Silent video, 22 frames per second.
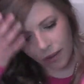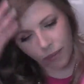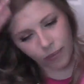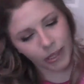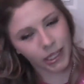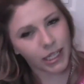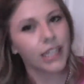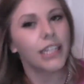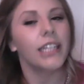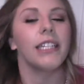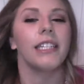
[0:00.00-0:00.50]

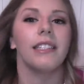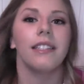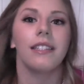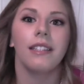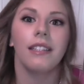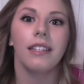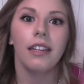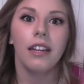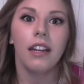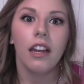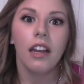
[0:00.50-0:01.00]

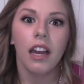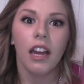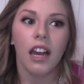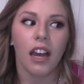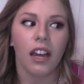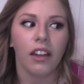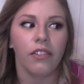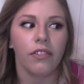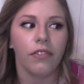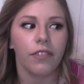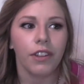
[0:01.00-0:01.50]
because
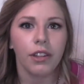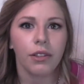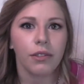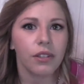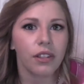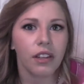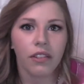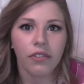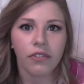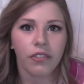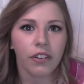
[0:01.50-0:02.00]
I've
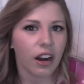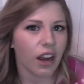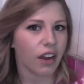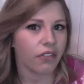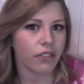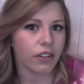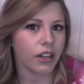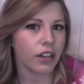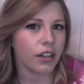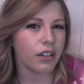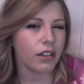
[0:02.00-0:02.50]
used it
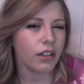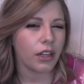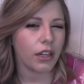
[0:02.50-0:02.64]
forever.